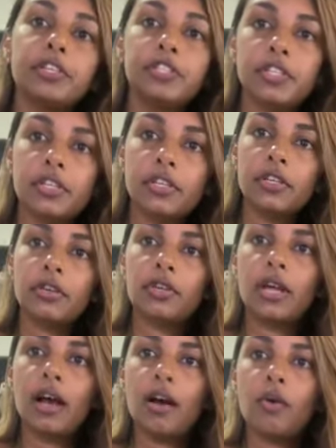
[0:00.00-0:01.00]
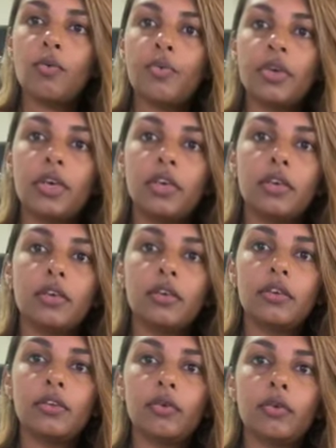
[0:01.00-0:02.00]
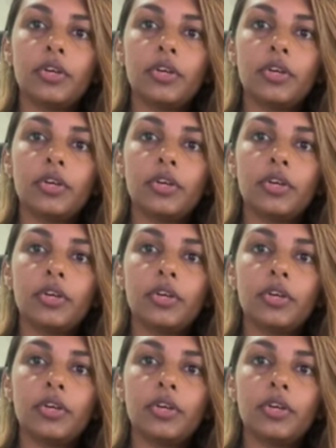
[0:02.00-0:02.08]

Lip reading: vision on how we,